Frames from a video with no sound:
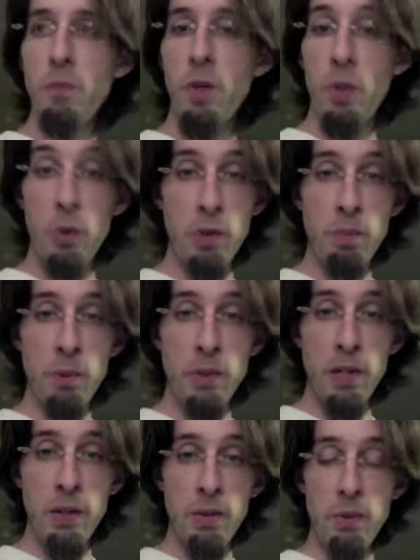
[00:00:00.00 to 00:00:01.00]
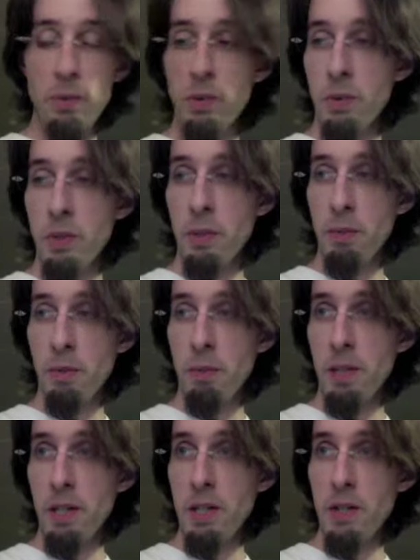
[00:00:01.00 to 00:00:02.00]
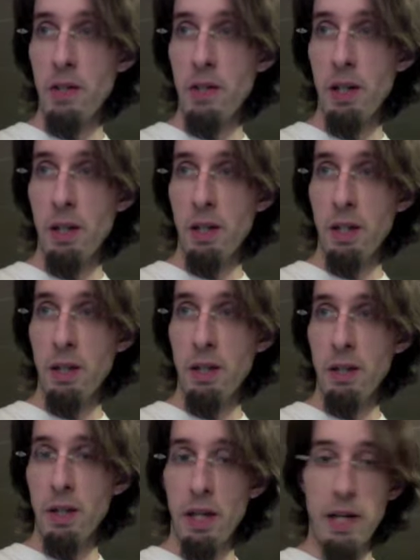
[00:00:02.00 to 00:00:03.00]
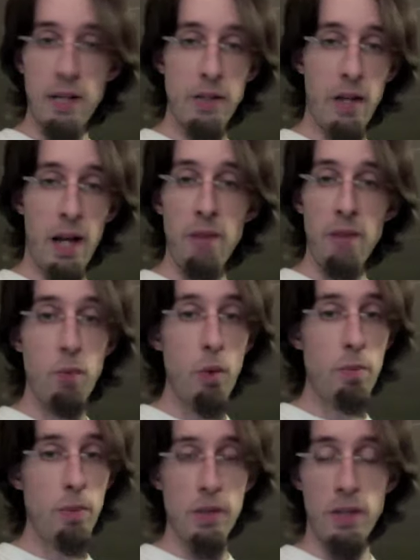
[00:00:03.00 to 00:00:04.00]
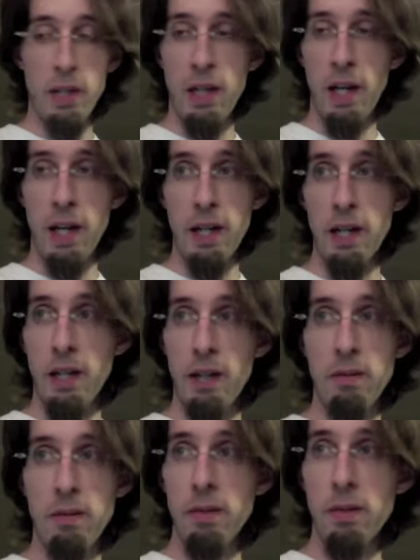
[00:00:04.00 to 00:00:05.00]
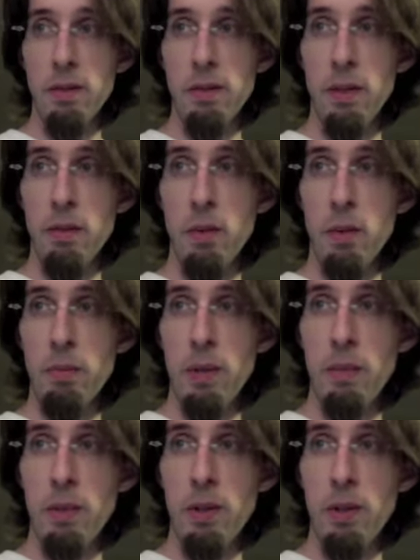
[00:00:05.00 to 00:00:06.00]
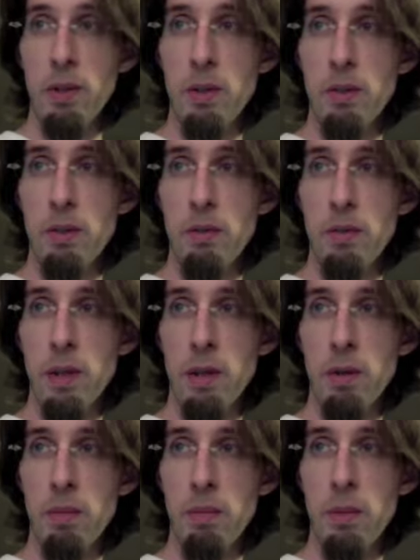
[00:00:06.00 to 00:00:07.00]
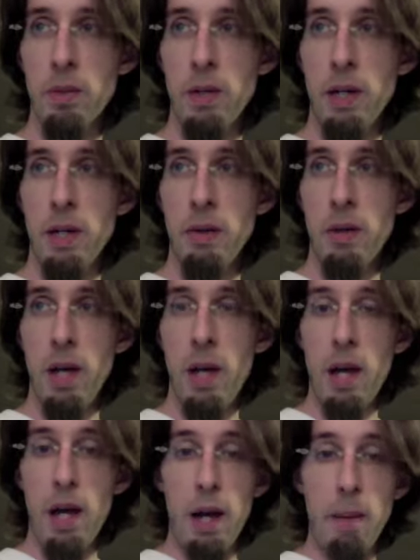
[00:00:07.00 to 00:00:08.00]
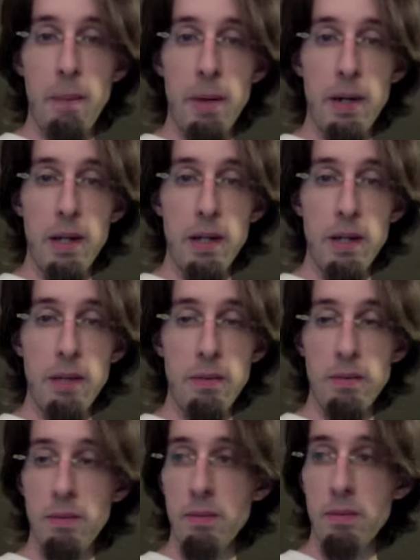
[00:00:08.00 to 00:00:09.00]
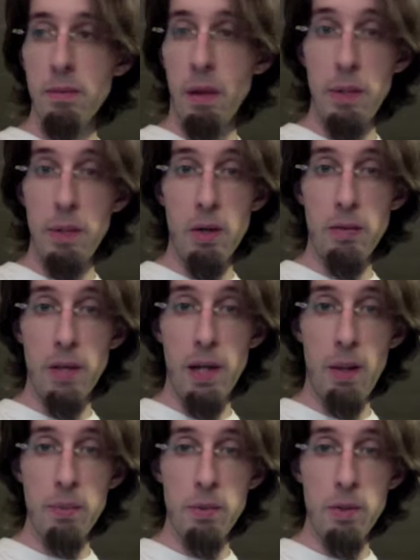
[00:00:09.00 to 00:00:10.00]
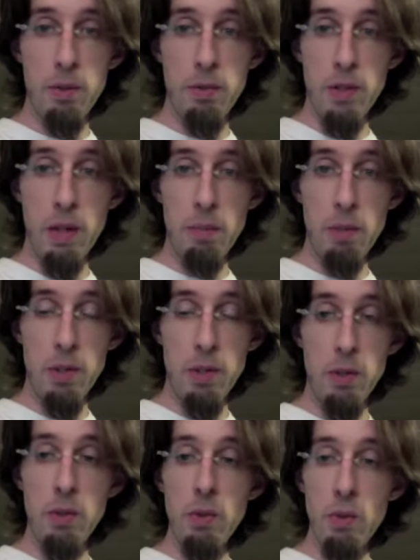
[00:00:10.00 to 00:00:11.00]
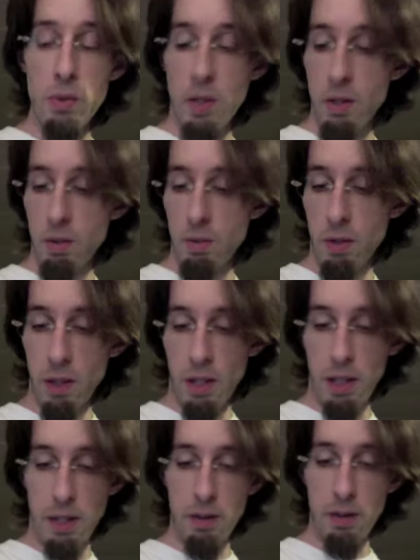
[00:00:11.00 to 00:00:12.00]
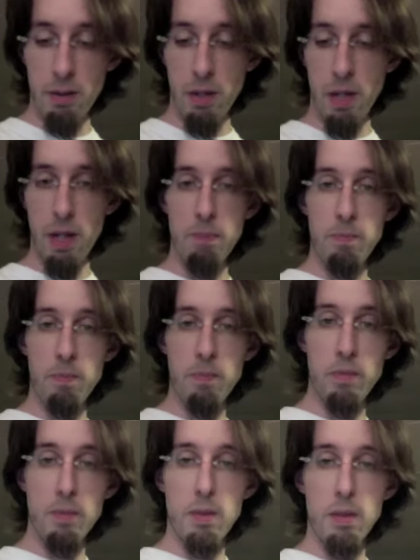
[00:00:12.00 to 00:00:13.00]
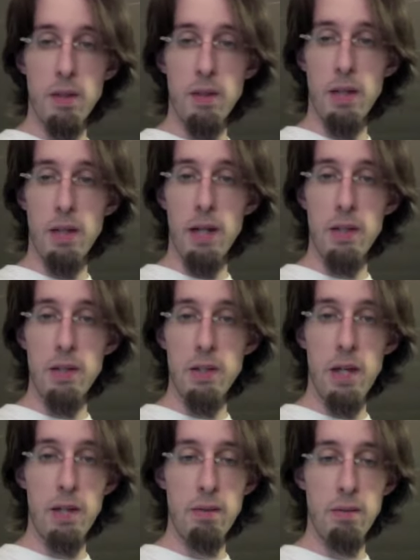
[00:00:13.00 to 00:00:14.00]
Those are the books I use, or some of them at least. Like I said, I have more books than that. I didn't want to bring them all in front of the computer right now. But let me know if that helps or if there's any books that you use that you really like. Okay? Thanks a lot.